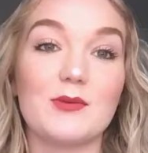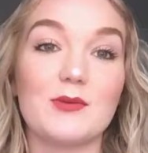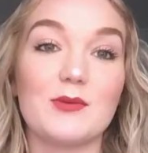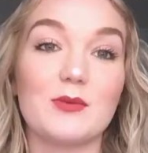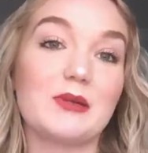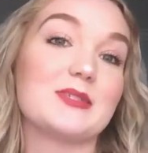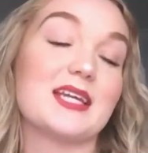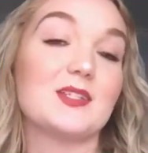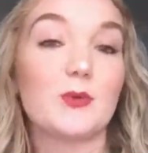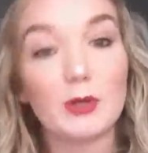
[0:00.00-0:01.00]
and what it was
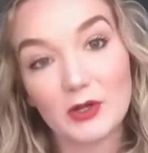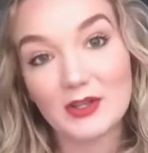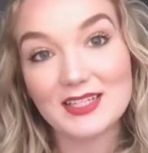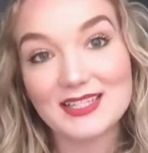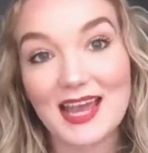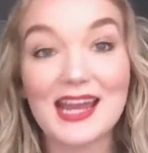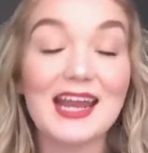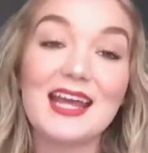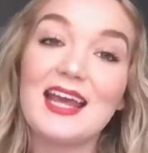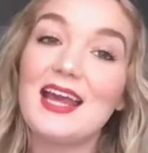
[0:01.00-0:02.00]
like to order on the site,